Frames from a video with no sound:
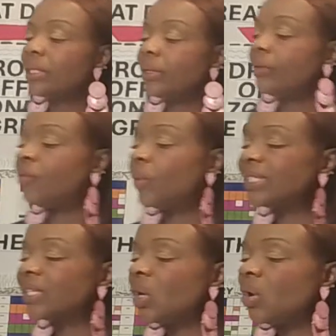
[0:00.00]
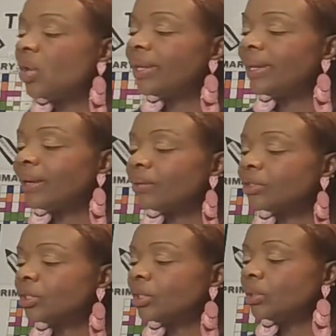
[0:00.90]
hear the voice calling out
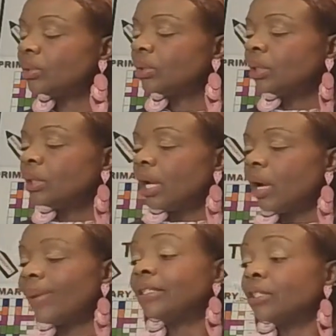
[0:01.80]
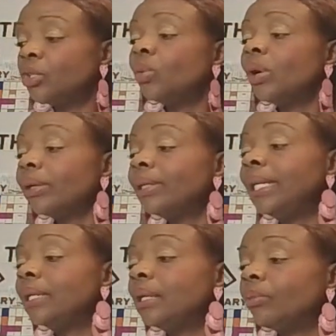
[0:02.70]
to you. All right. So you are
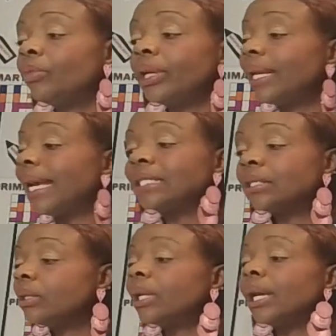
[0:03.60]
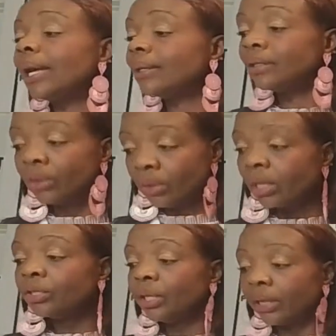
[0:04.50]
leading them, realize it or not.
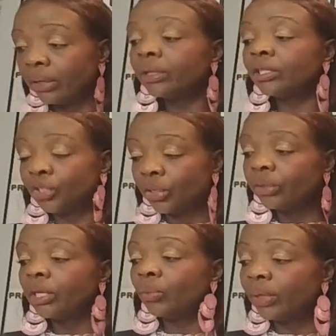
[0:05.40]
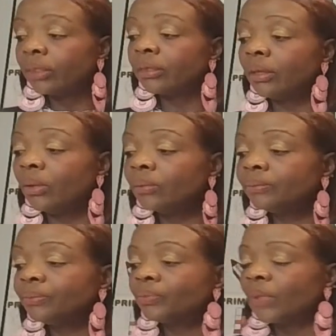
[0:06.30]
They're on a journey with you,
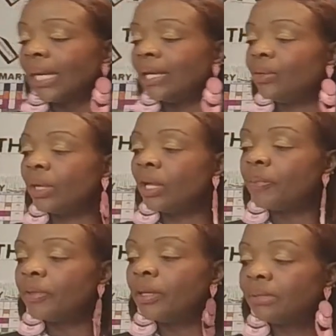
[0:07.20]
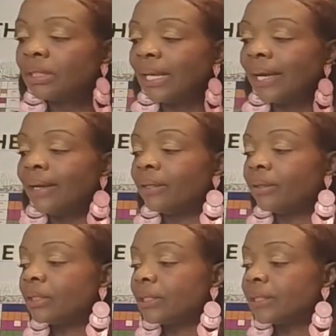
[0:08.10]
and you're helping them to
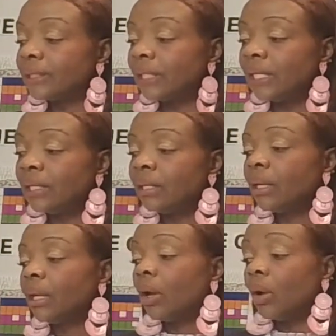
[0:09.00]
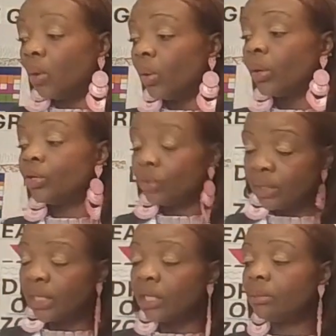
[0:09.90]
either succeed or you're
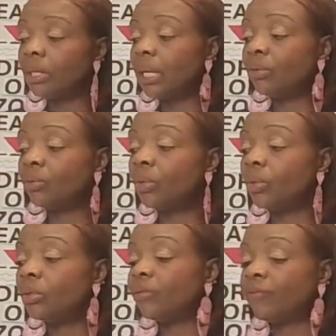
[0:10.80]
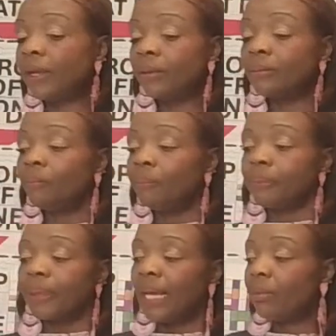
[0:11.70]
taking them down the road to fail.
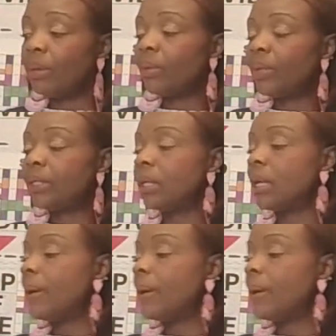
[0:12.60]
And remember, we talk